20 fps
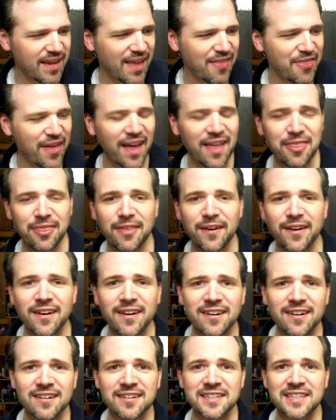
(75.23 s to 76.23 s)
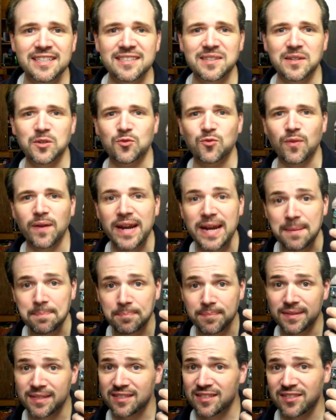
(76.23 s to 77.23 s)
That thar is a
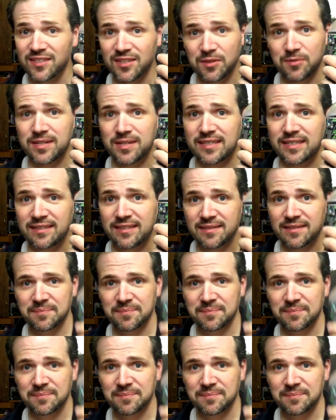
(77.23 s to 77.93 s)
grape soda.